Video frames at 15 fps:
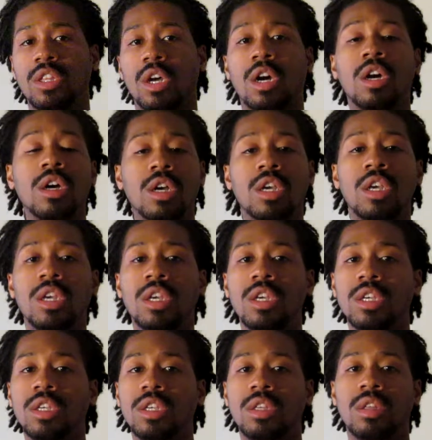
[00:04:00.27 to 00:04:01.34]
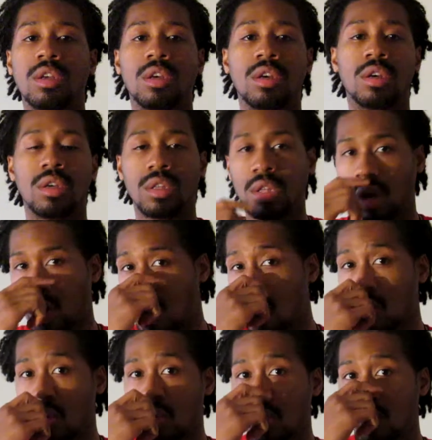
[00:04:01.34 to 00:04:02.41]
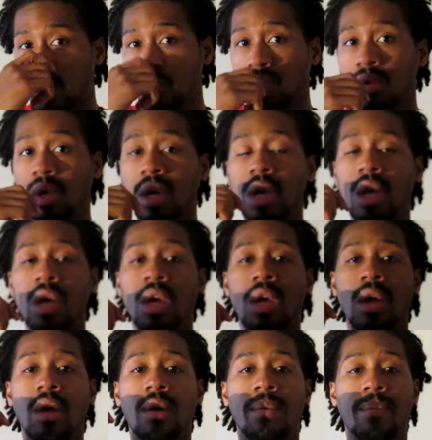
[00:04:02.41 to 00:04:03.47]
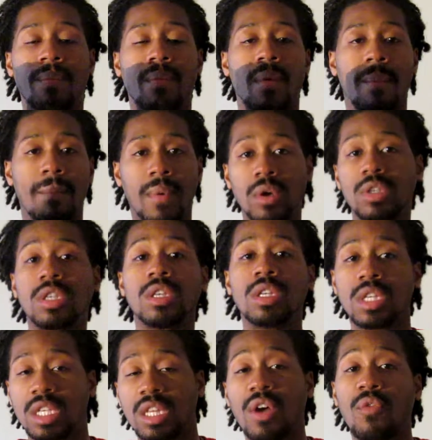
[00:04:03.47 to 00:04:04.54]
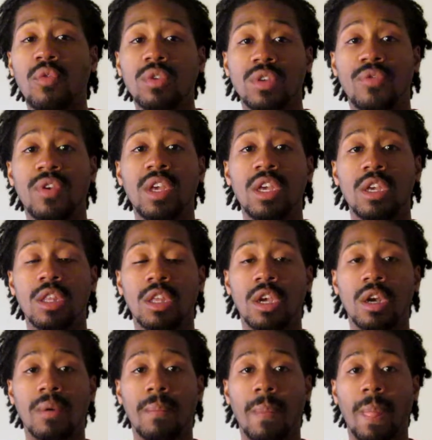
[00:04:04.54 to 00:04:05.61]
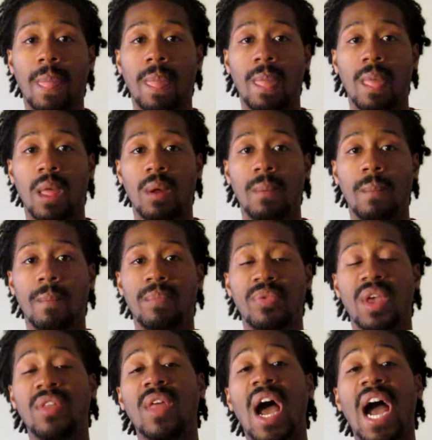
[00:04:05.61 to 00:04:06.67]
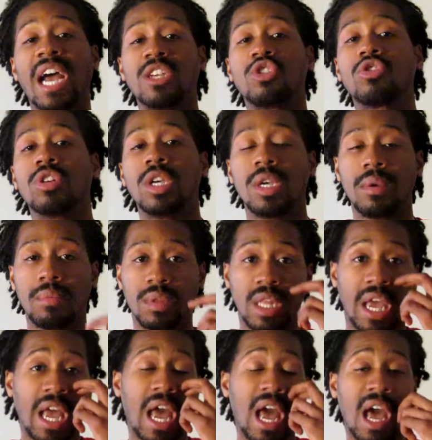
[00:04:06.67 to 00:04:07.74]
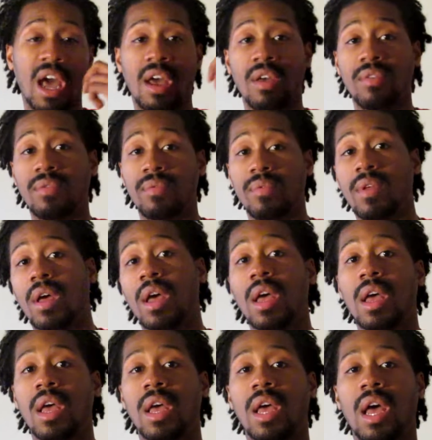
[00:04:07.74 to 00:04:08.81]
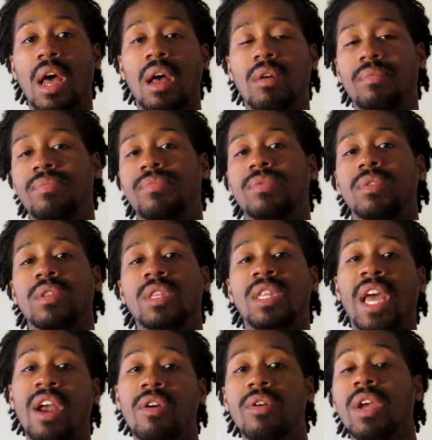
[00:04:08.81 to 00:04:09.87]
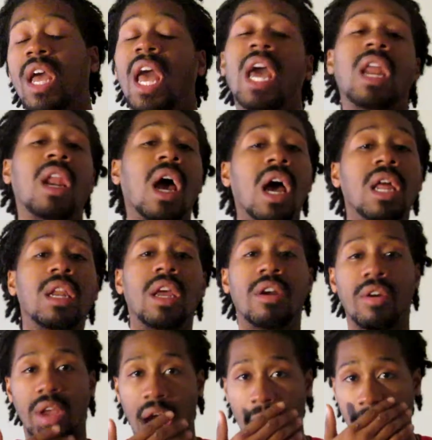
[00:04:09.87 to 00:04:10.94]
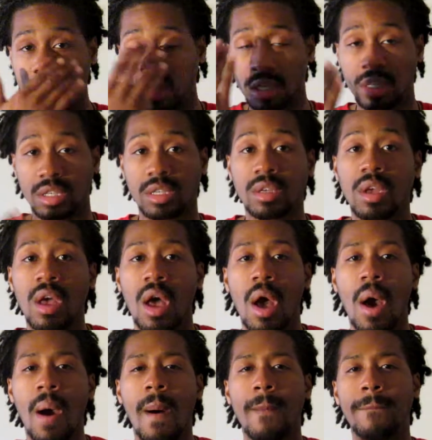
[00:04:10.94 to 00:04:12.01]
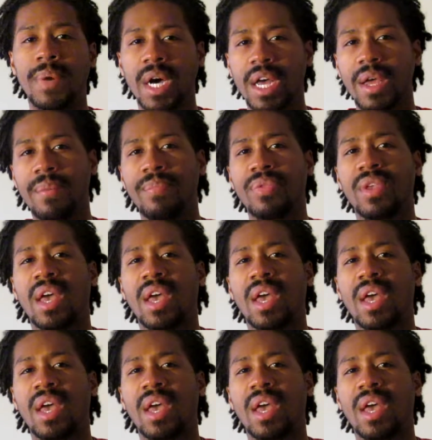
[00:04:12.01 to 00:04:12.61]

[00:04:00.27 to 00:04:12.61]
the cookies, the cone, most of the stuff was vegan there. And the ice cream, they had dairy and non-dairy options. But